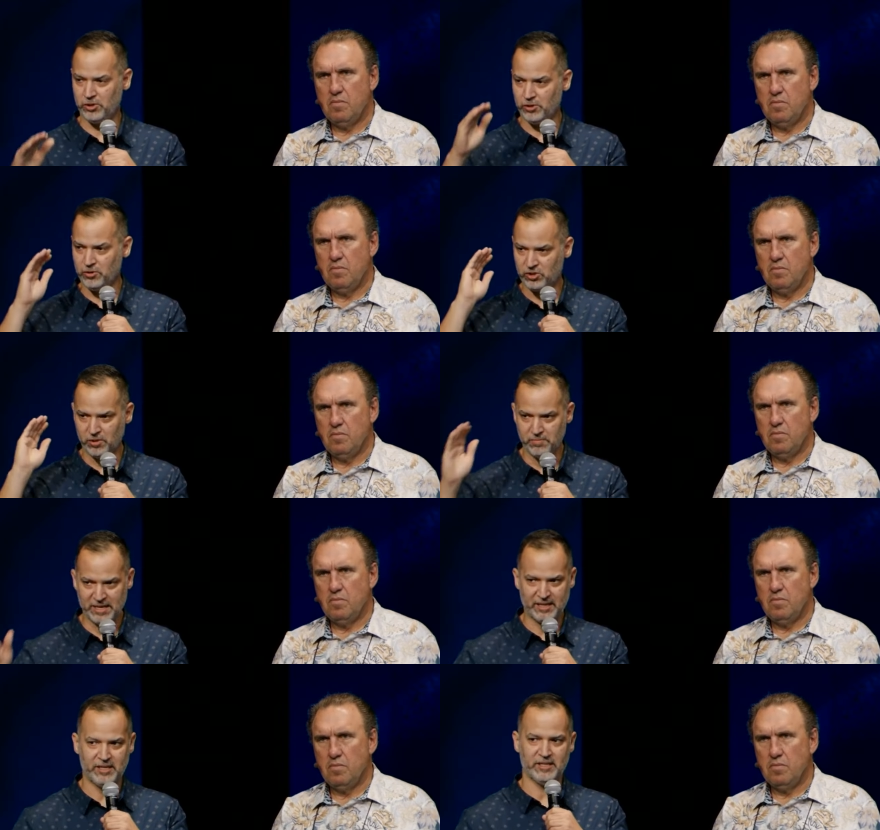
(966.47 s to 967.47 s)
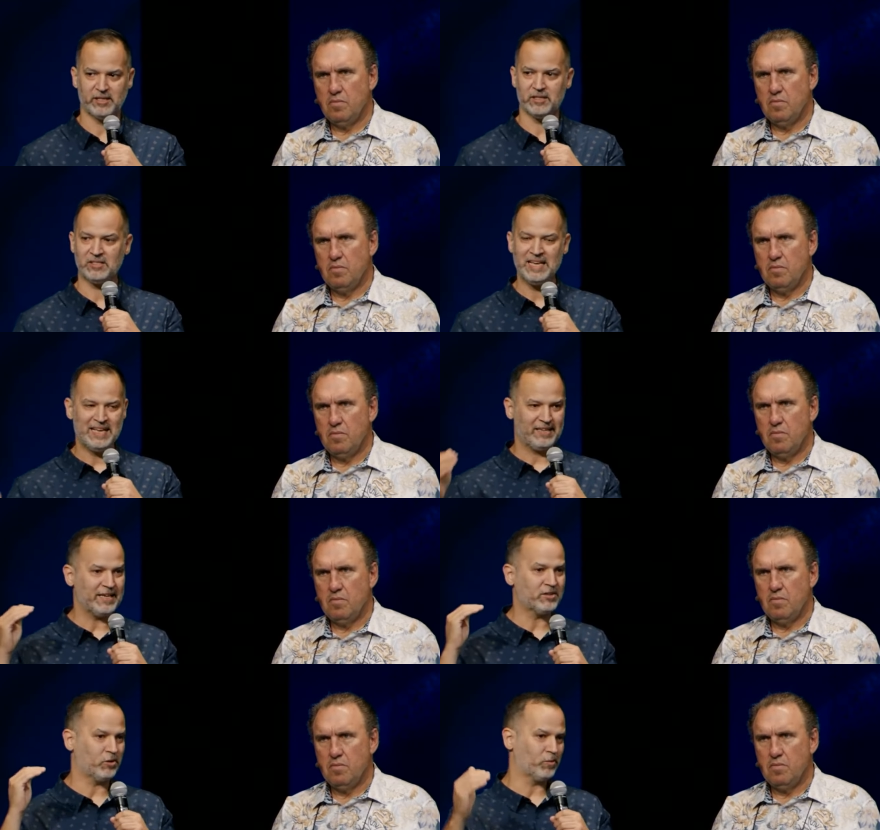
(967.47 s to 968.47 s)
Speaker 1: Use the medias,
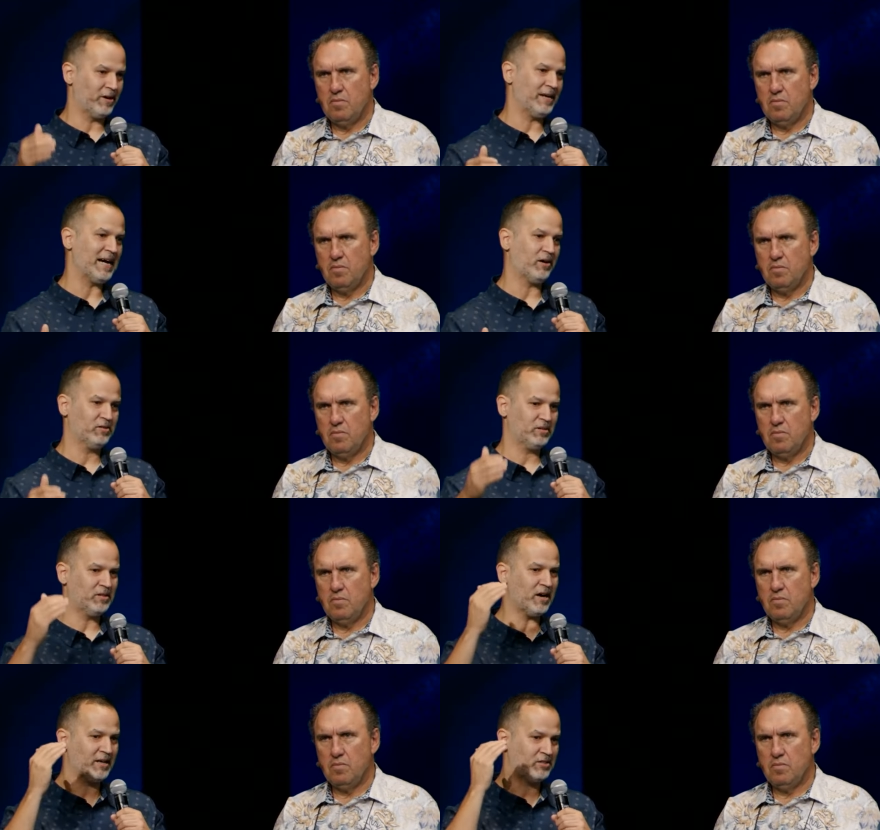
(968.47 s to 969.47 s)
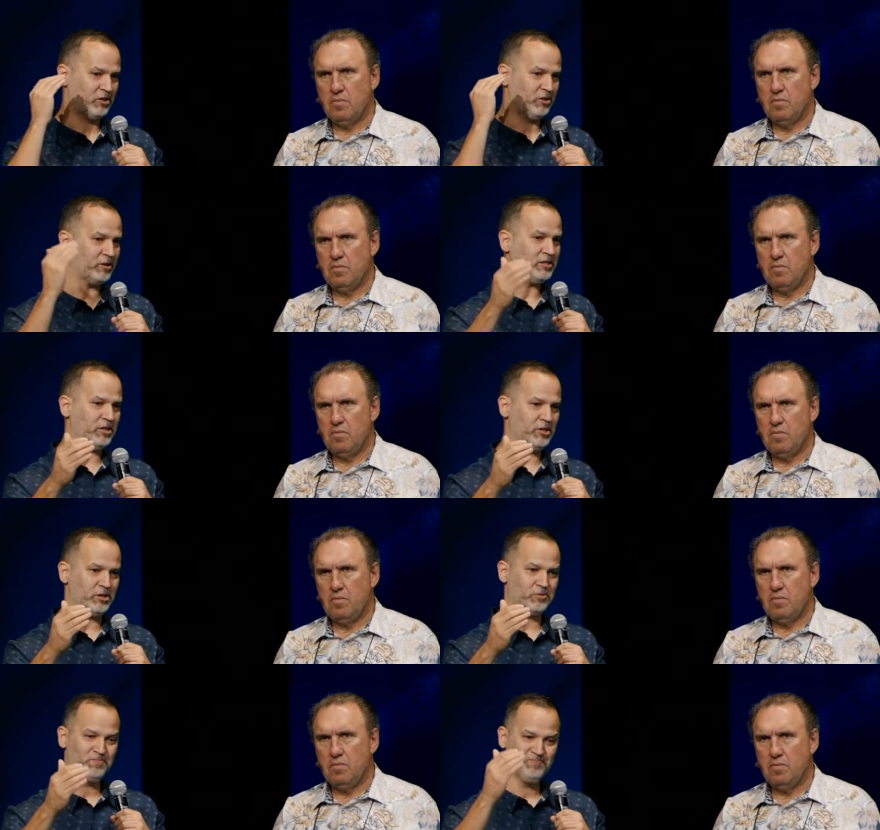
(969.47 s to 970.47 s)
get the word out. God has anointed
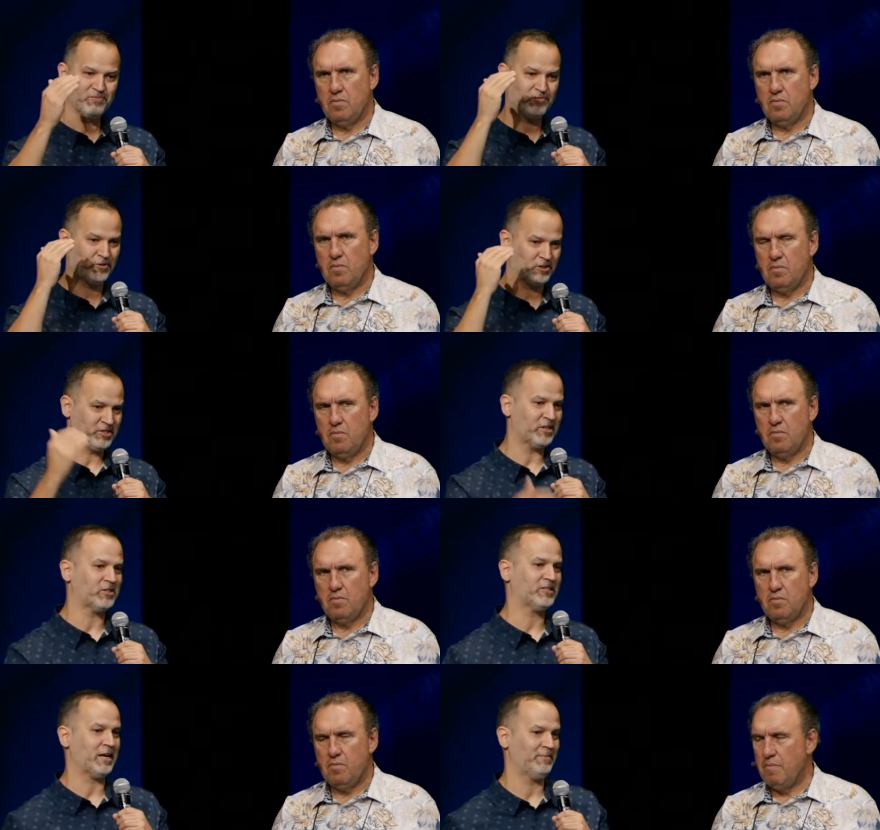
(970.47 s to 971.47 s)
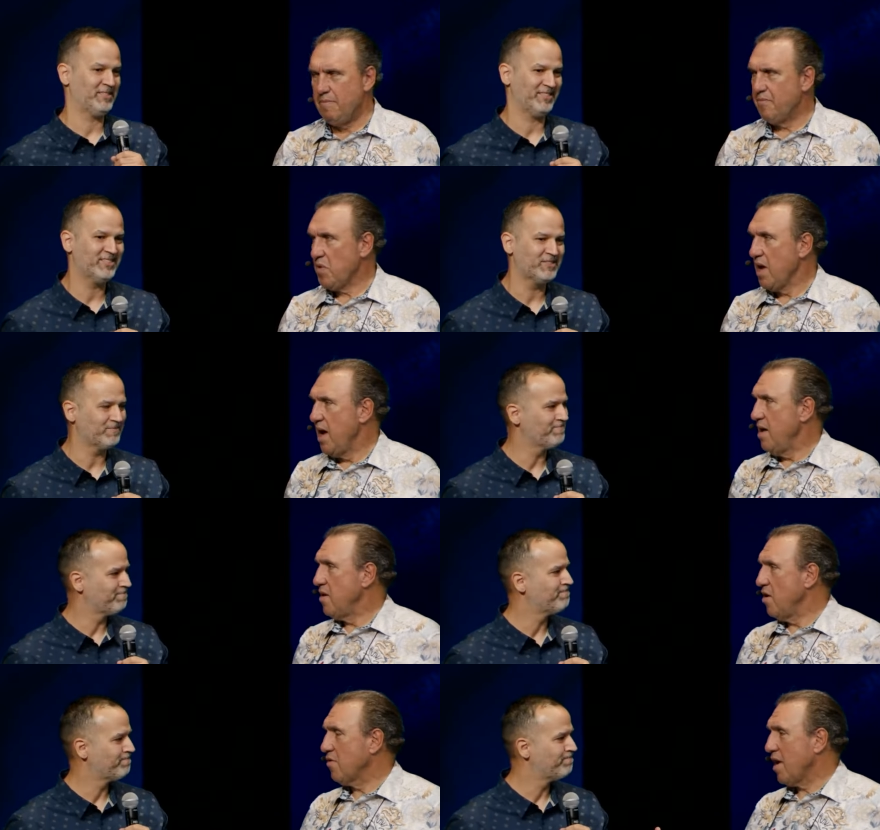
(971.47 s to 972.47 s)
you for such a time as this.
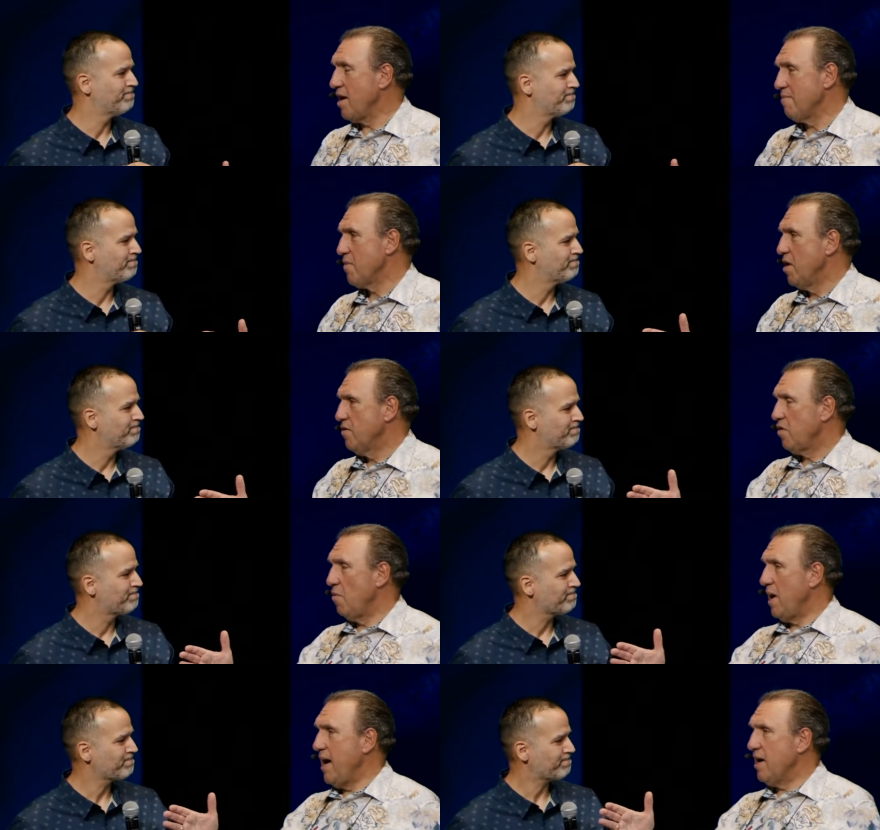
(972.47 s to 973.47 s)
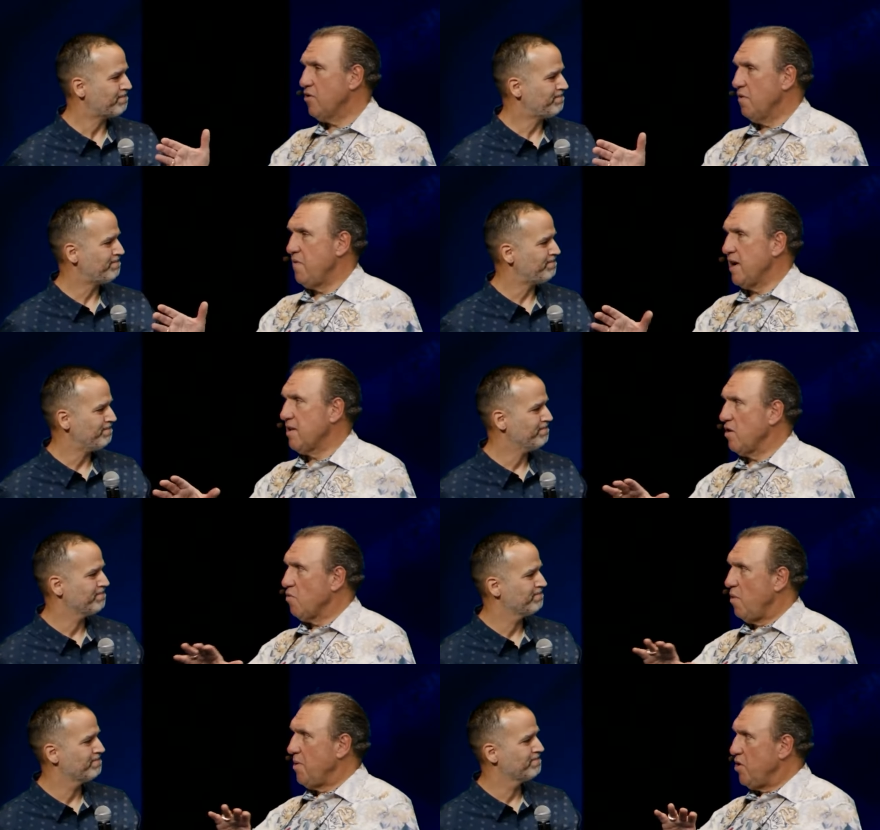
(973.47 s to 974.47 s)
Speaker 2: And okay, so actual fact, that's
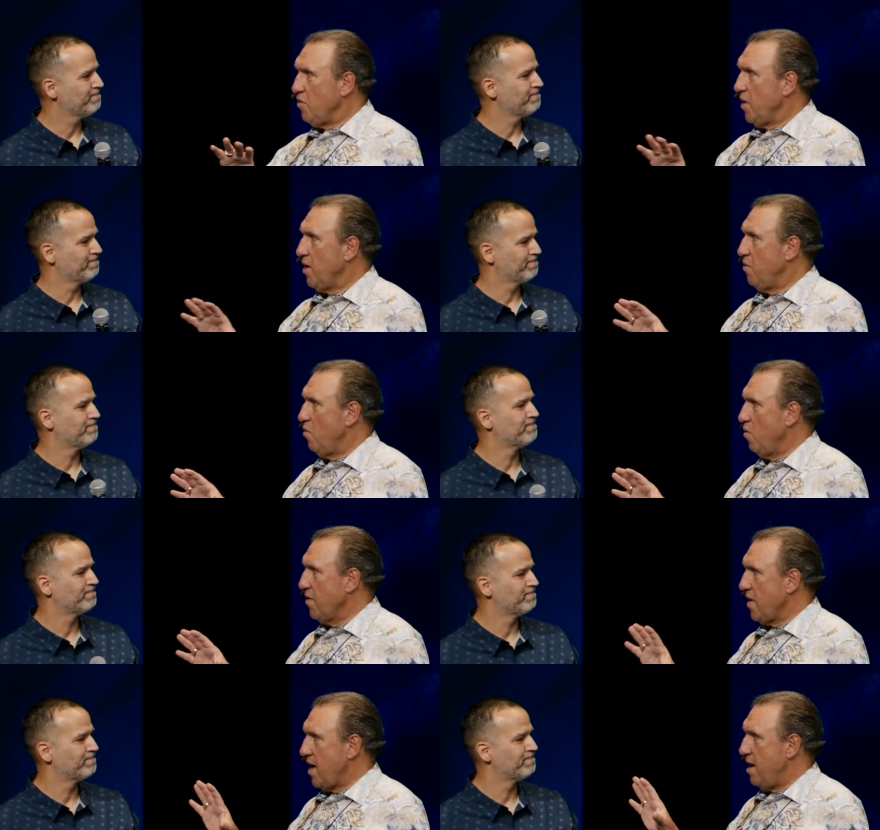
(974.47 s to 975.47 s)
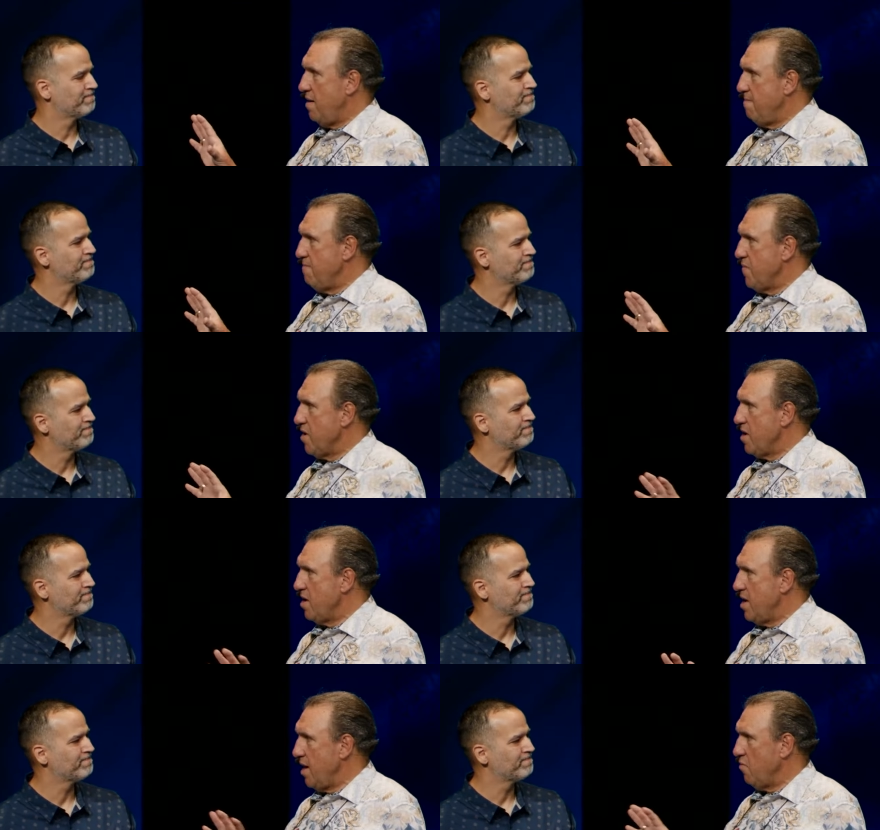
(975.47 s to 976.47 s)
what we're doing with our
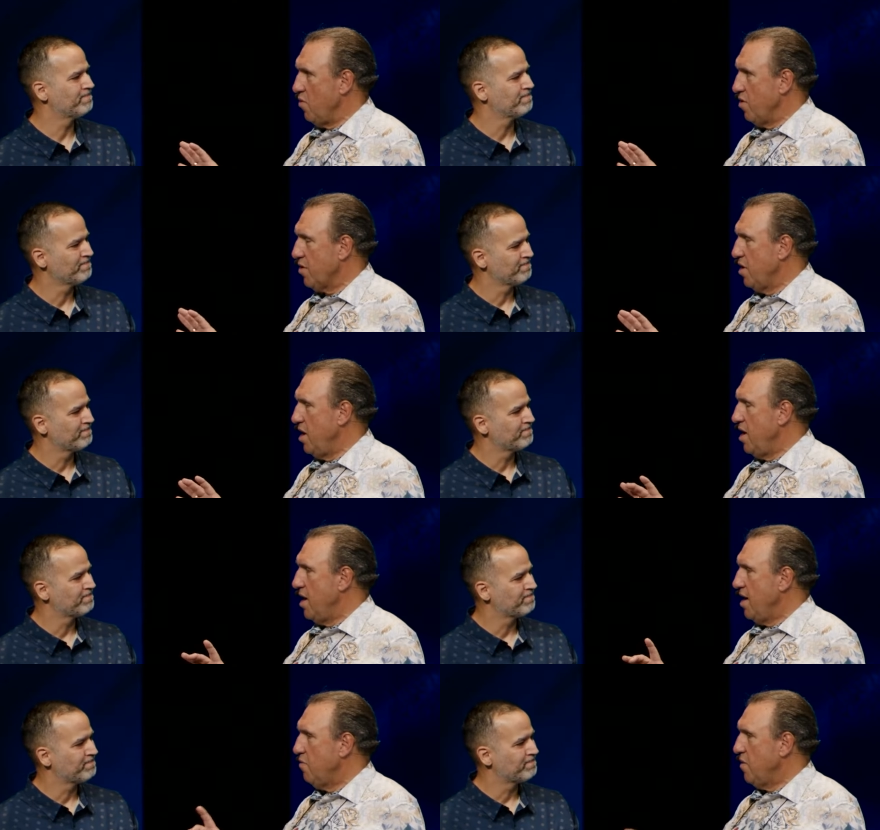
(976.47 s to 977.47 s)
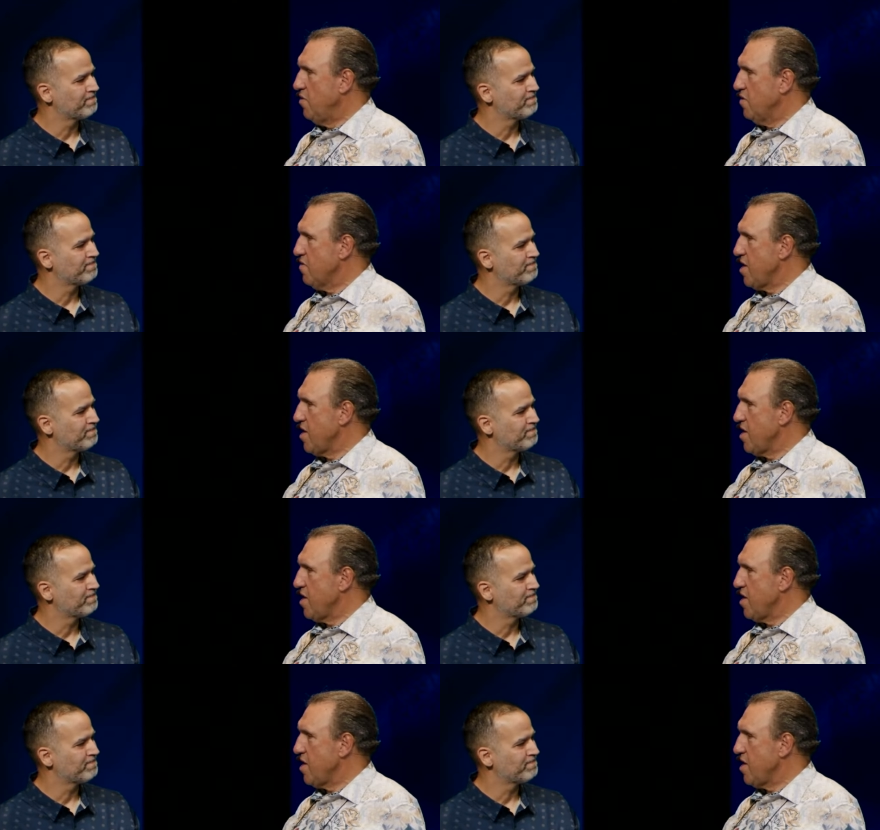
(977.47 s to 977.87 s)
network is we just